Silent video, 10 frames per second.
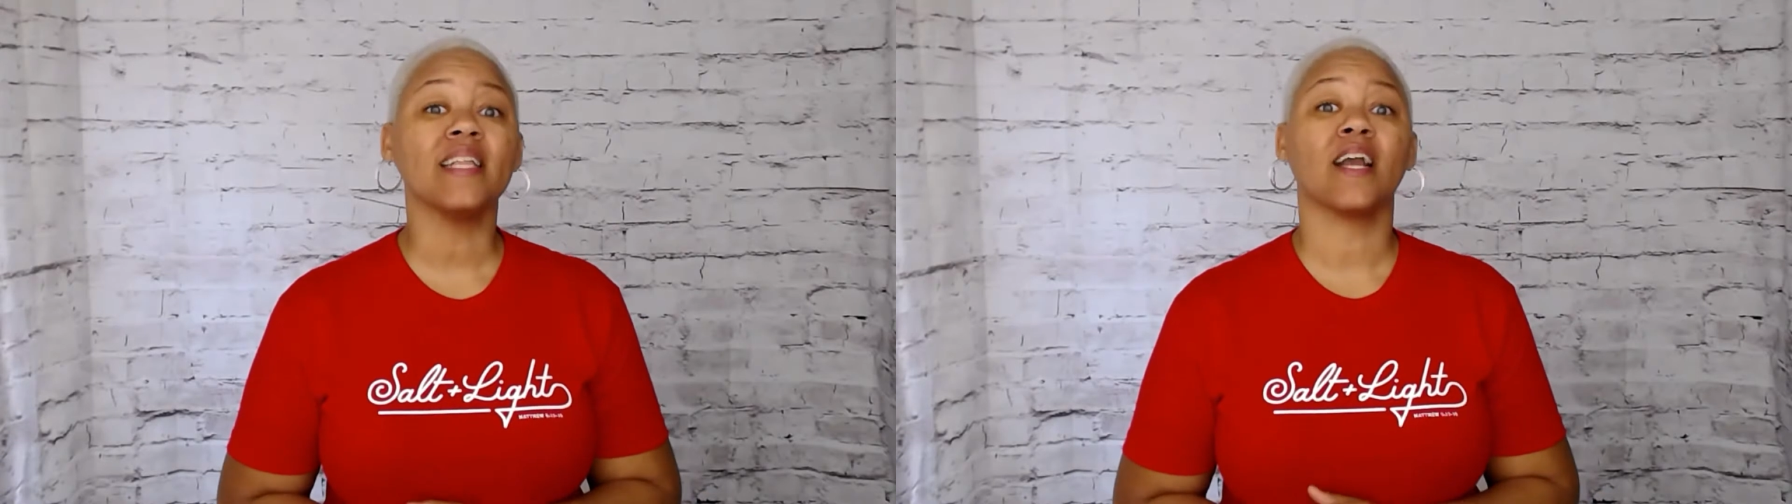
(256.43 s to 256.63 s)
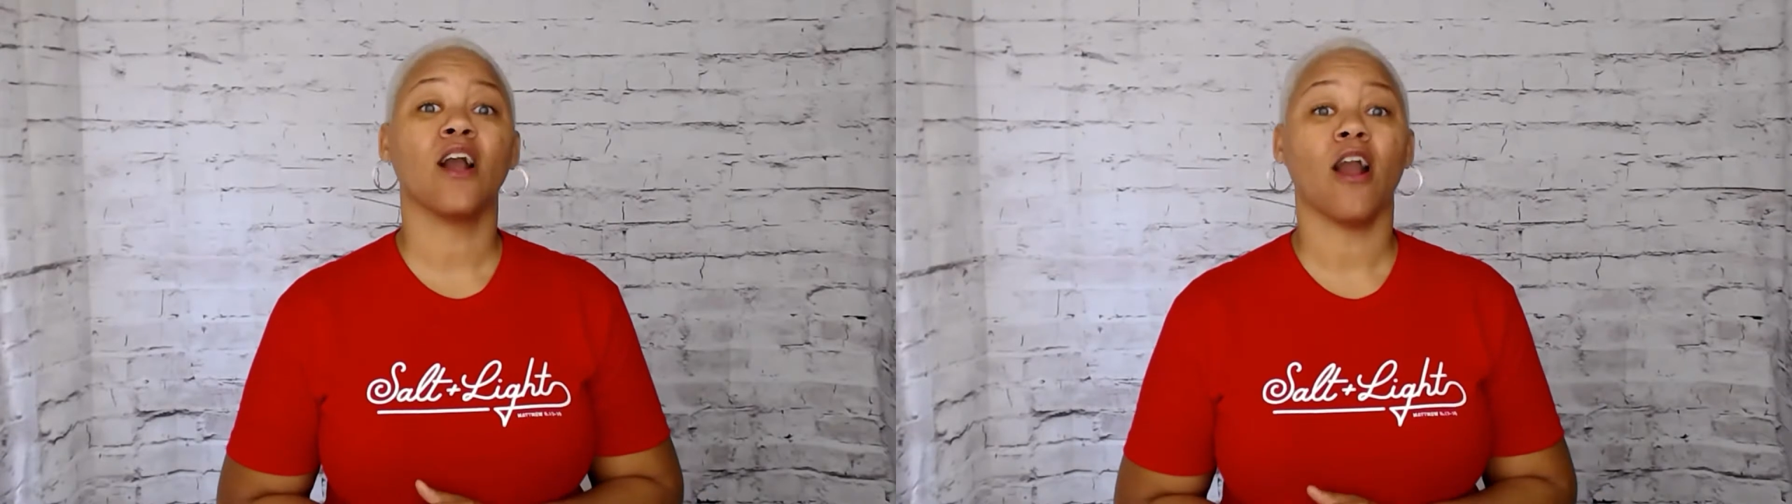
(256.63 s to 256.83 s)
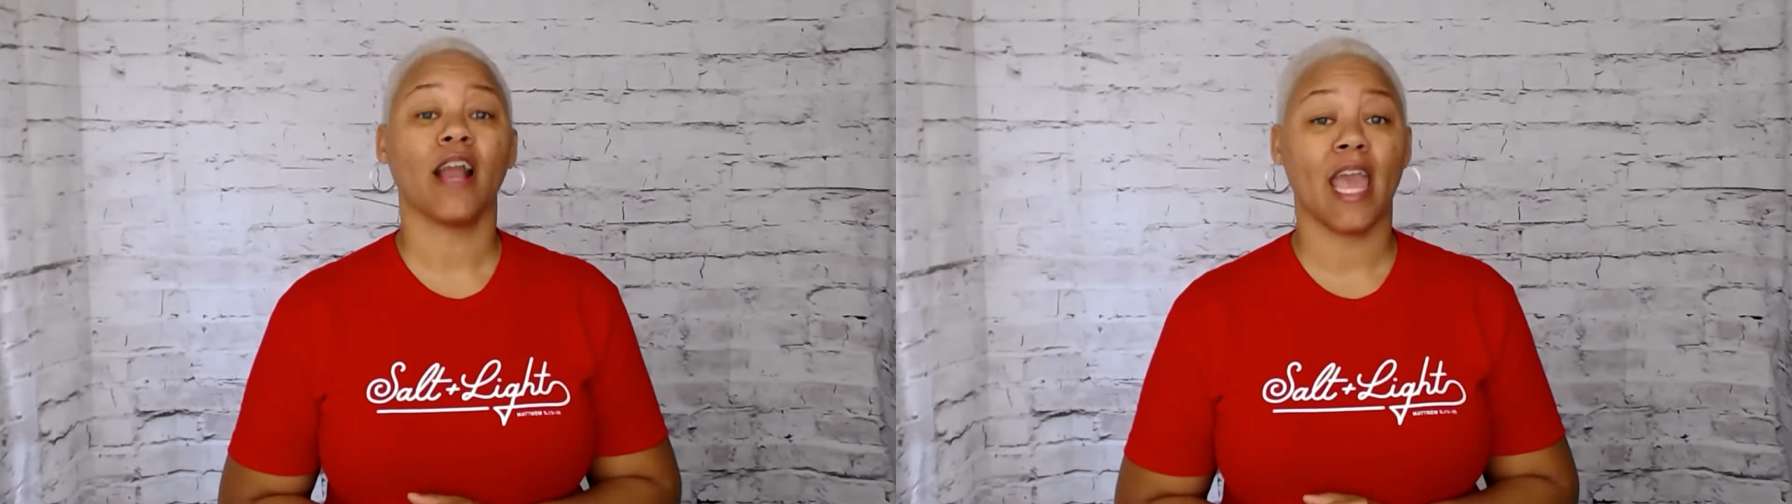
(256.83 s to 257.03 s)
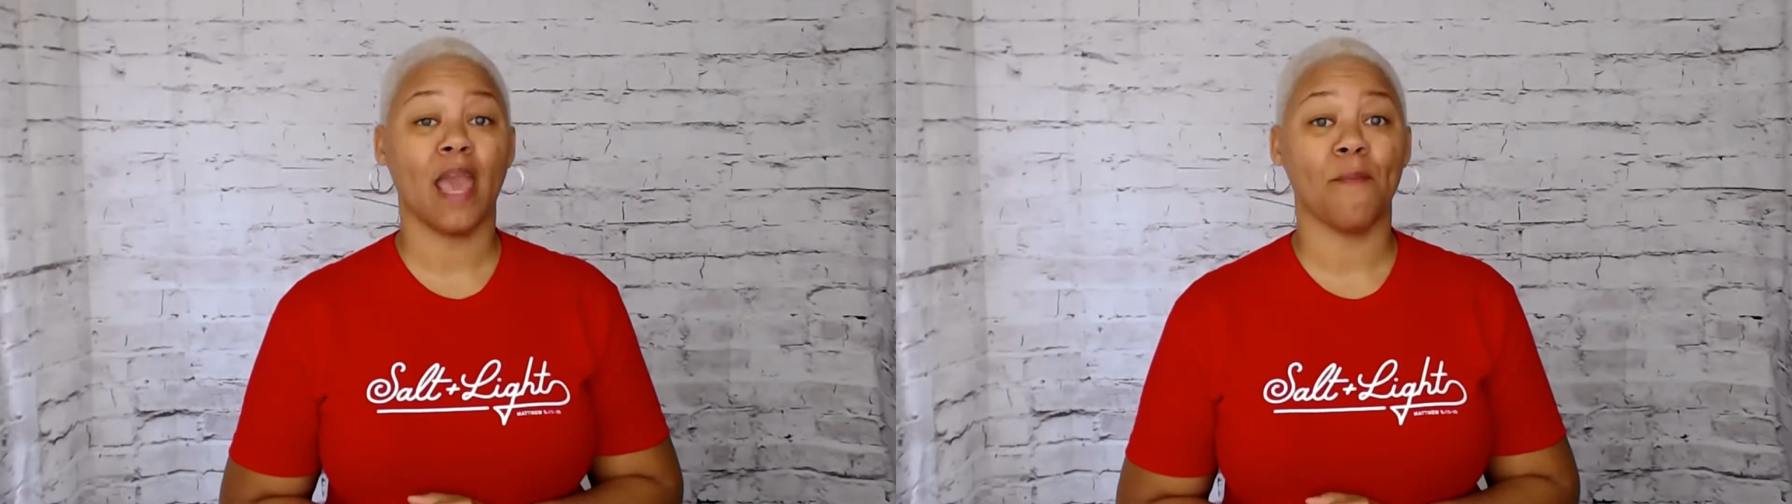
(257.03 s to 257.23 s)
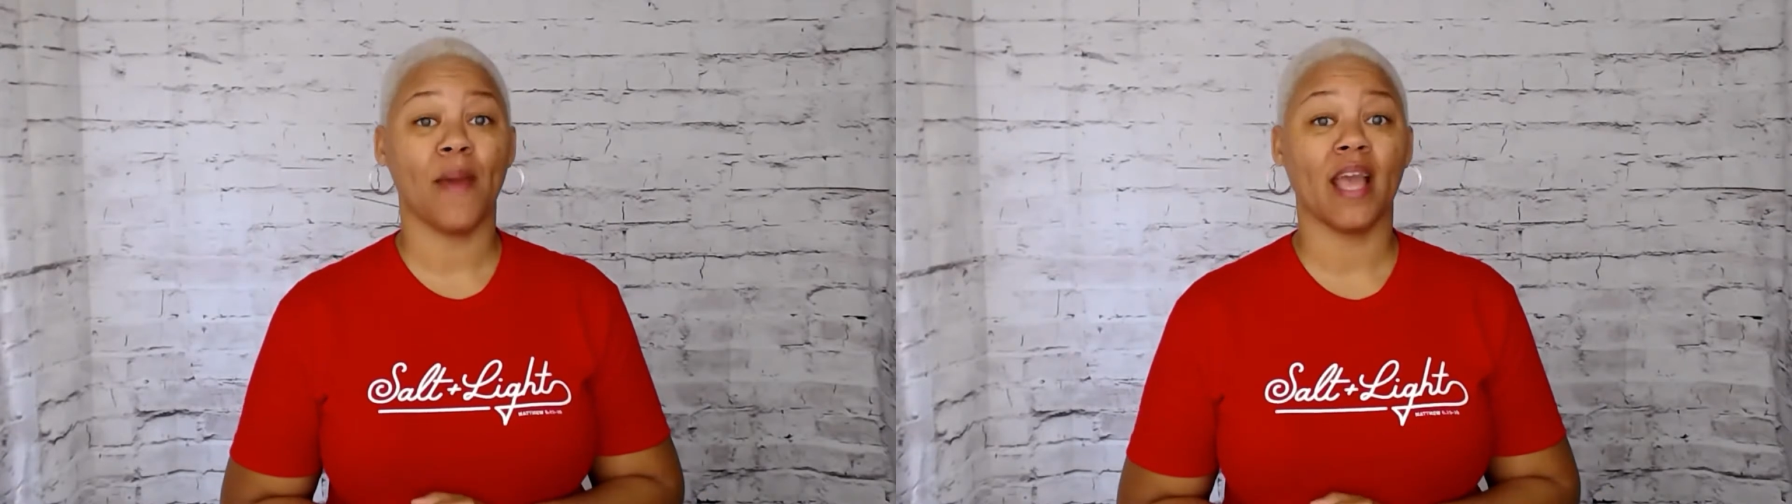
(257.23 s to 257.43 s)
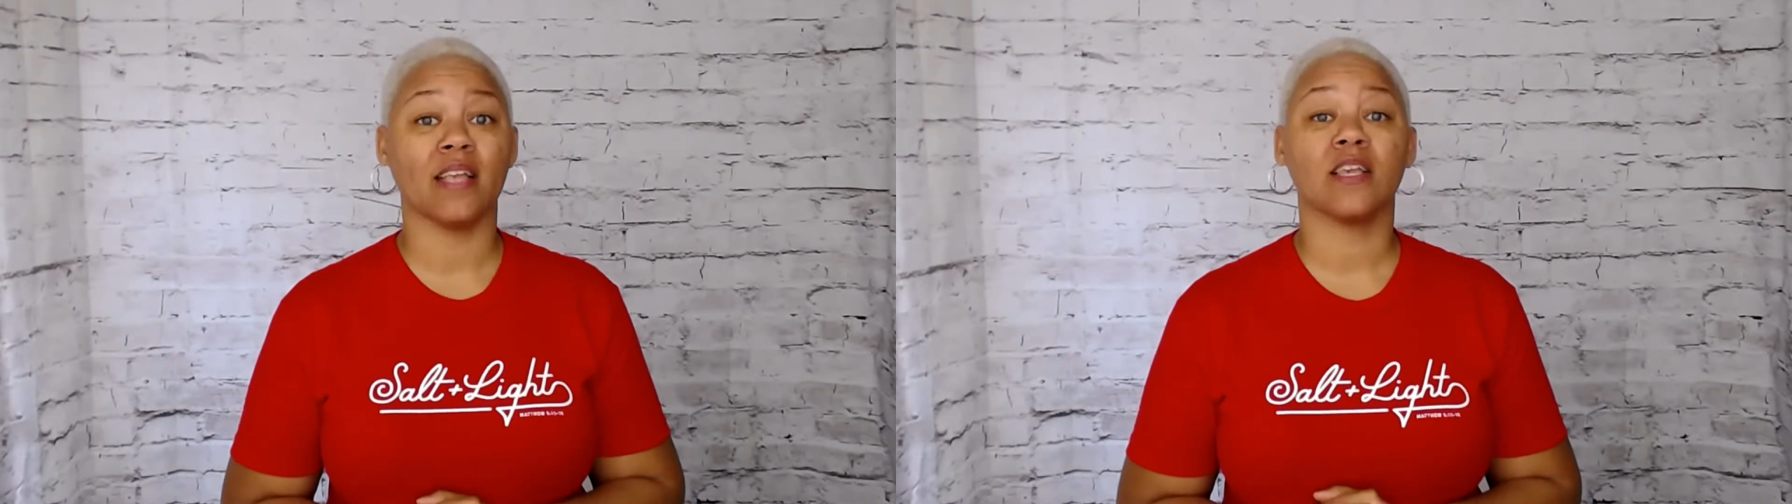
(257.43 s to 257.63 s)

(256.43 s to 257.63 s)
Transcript: cart campaigns